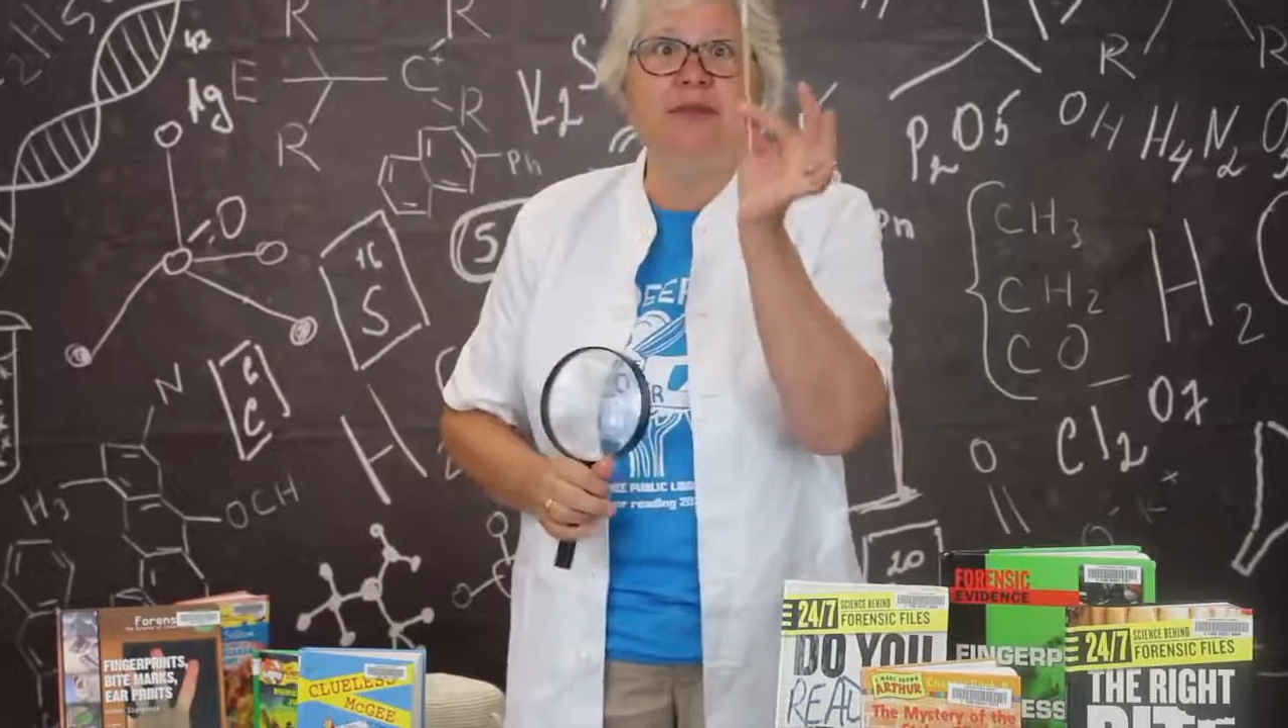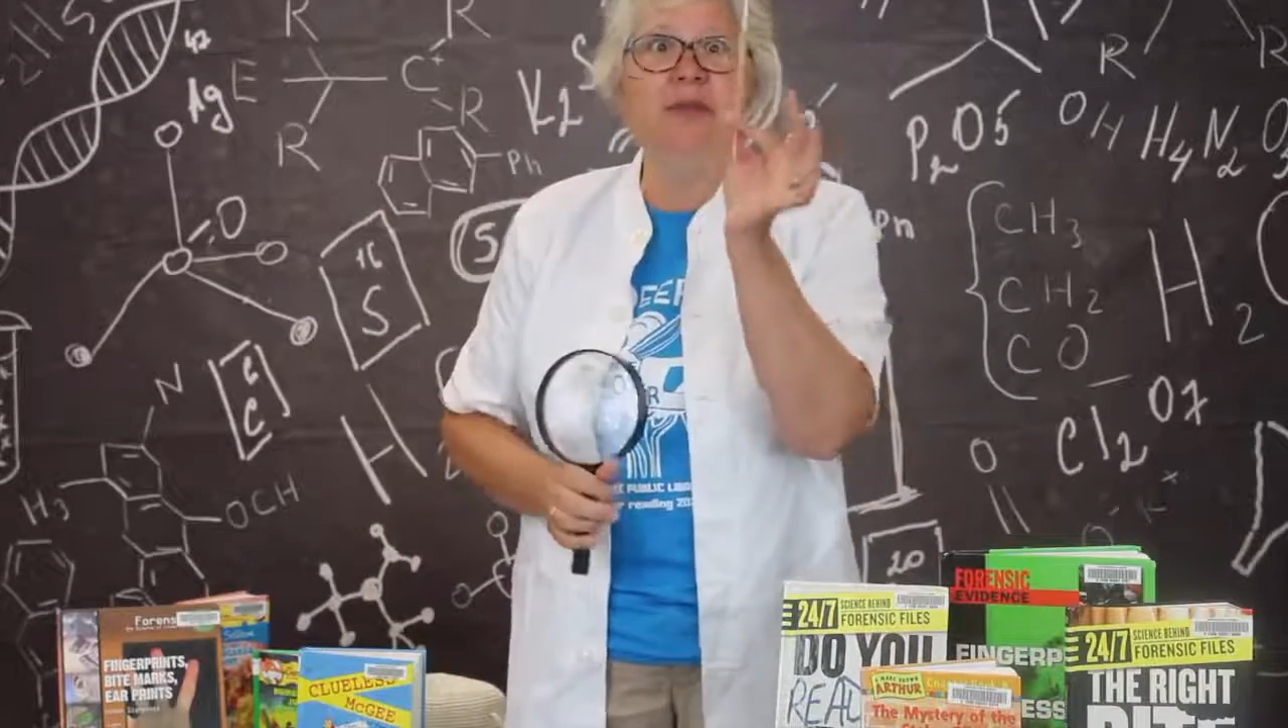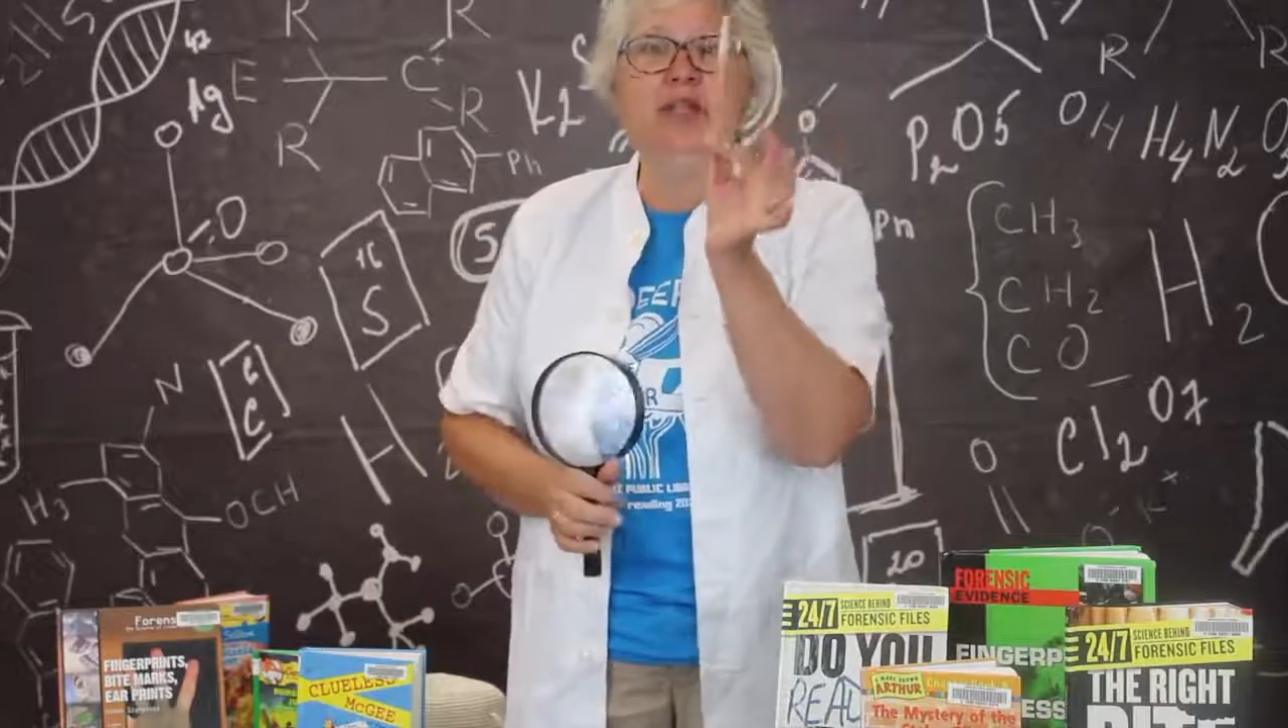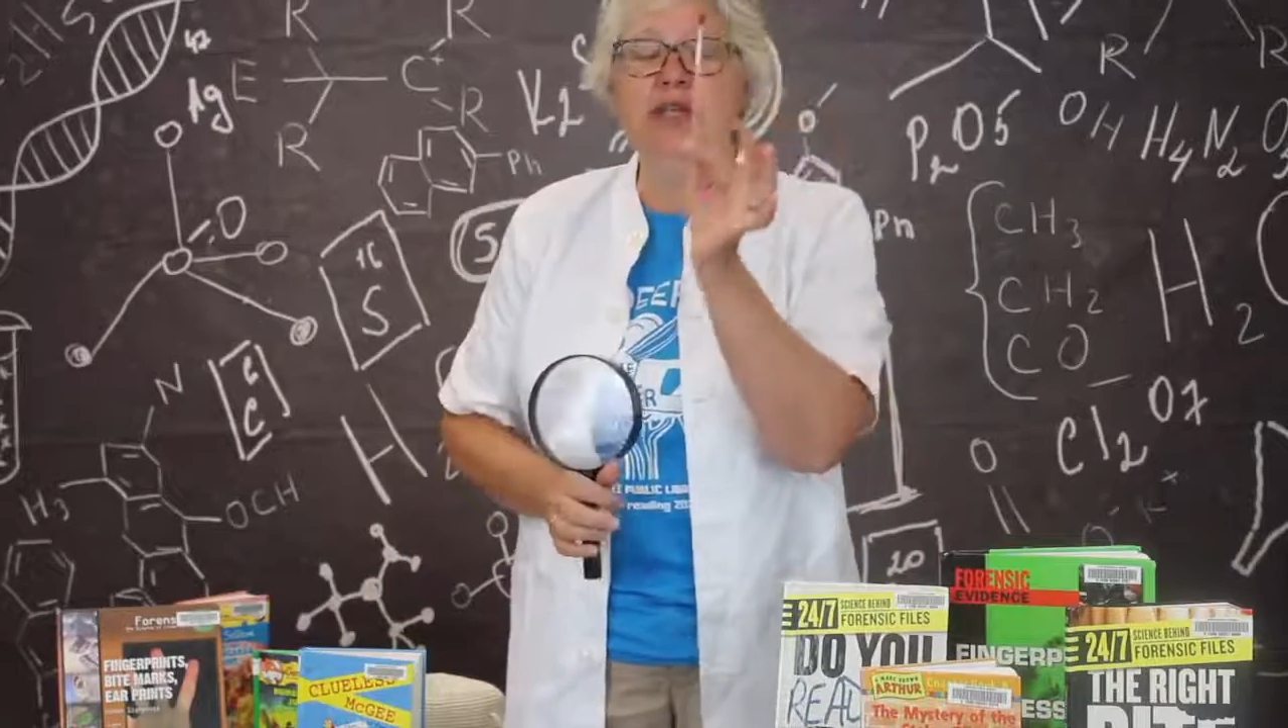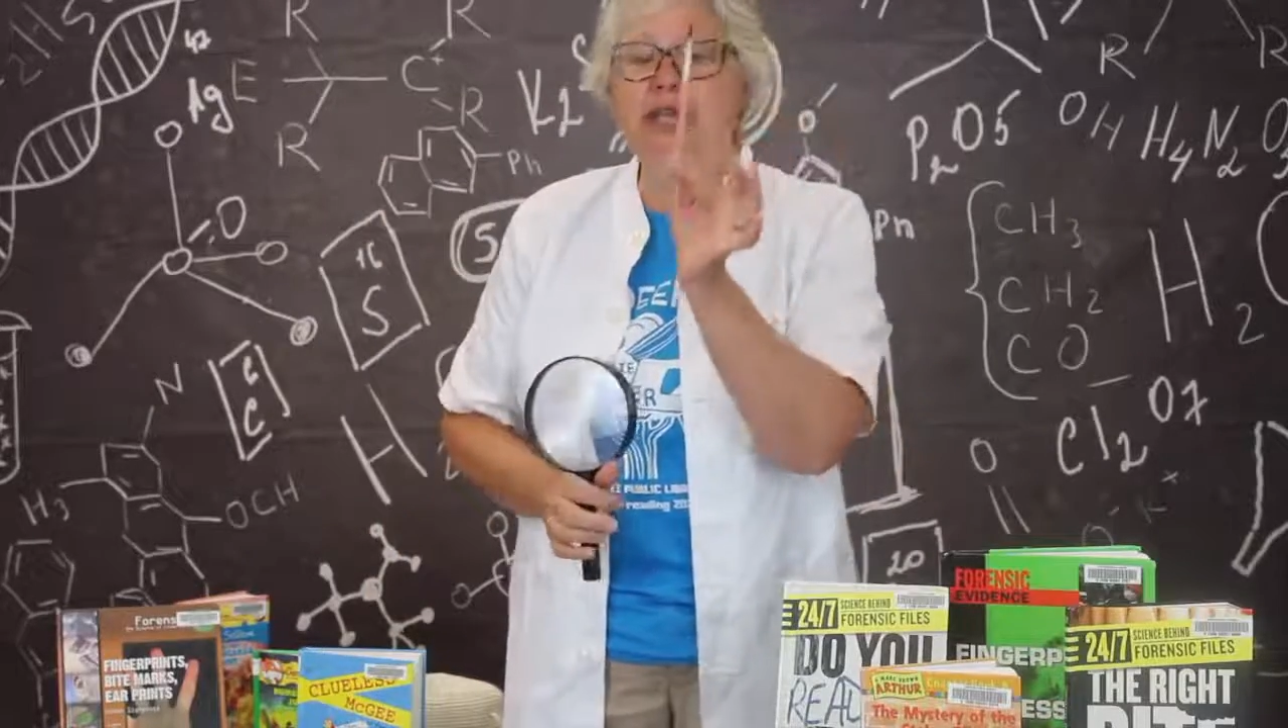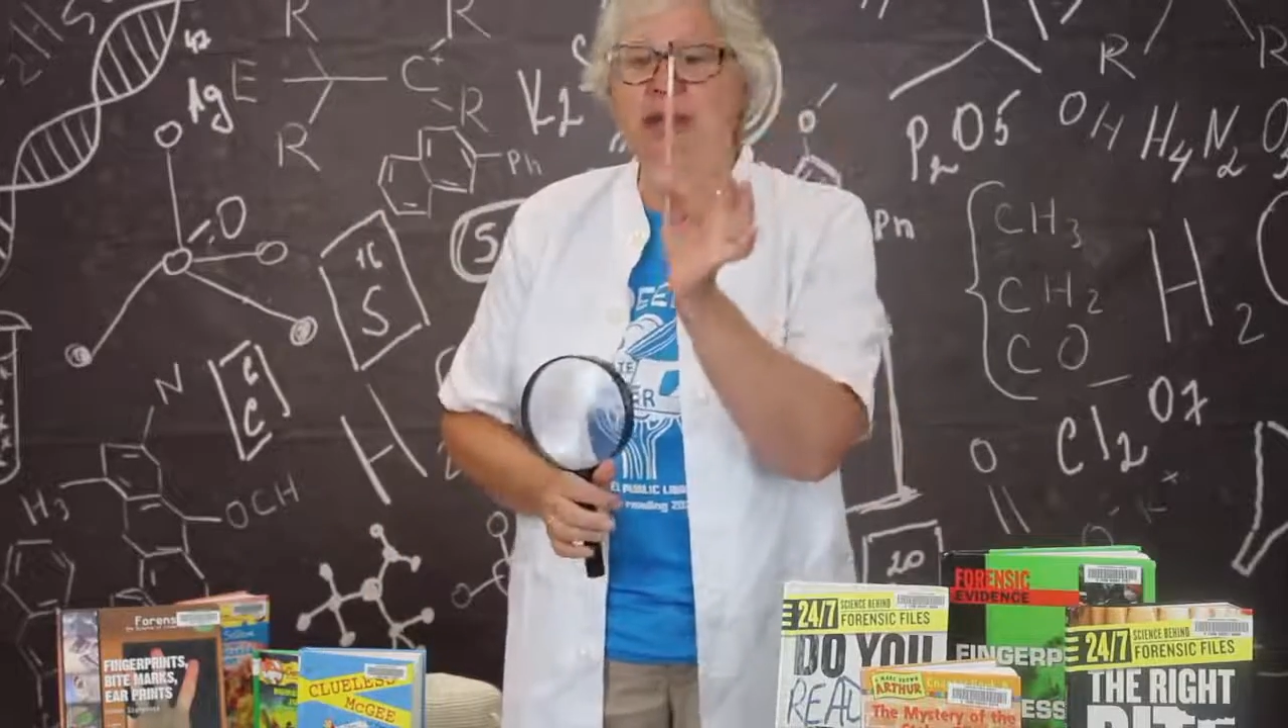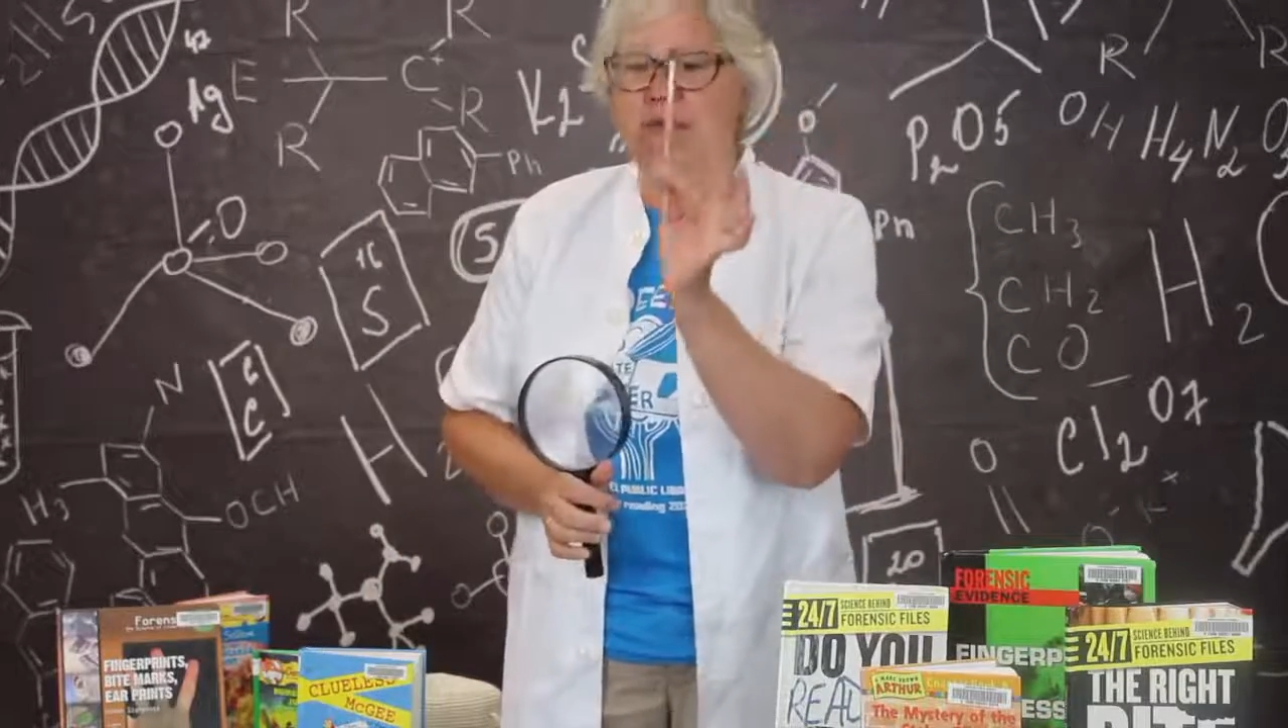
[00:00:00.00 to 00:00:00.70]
So in your kit,